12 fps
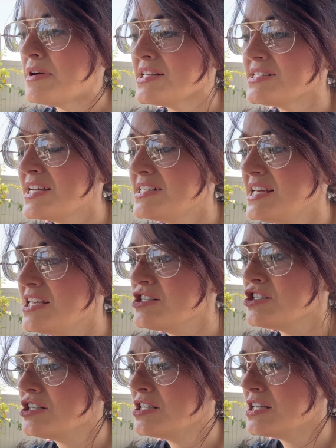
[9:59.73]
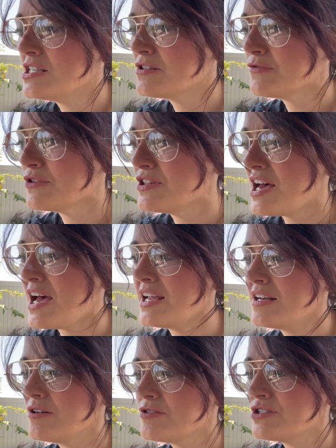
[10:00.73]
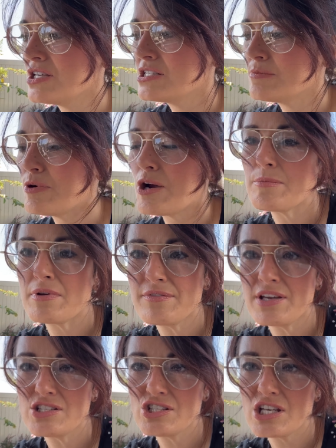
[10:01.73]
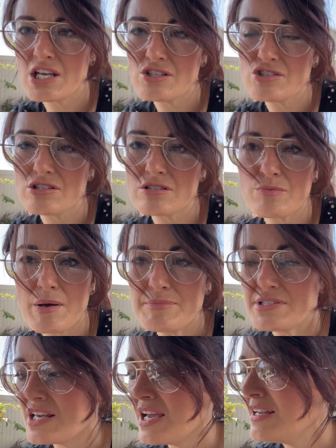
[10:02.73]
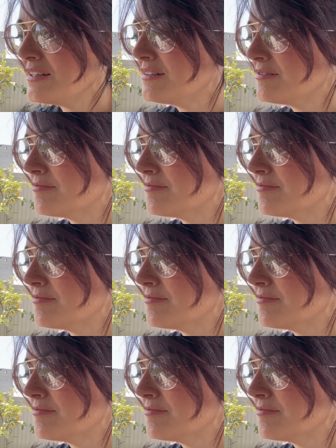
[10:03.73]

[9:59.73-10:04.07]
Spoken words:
citation is for the Idaho State Department of Education's website.